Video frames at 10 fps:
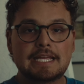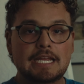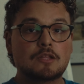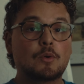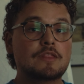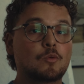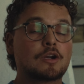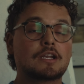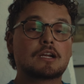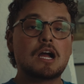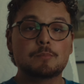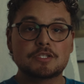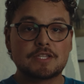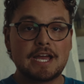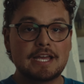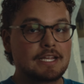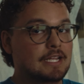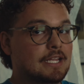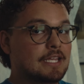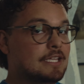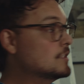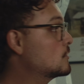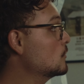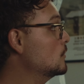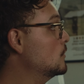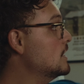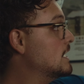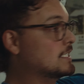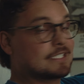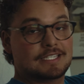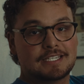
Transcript: And the way that we're going to accomplish that is through this.